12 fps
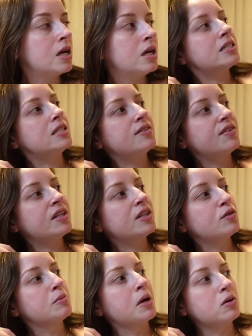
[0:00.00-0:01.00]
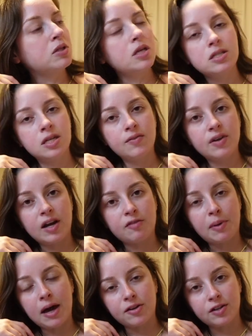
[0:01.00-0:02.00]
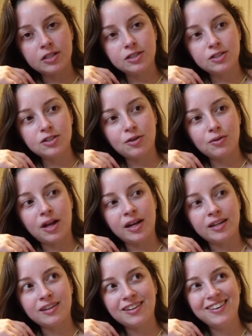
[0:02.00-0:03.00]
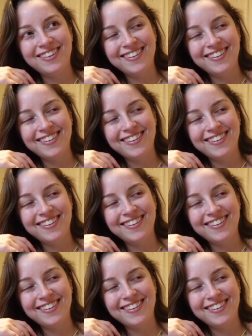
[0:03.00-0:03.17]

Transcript: This TV, the remote doesn't even have batteries. So like,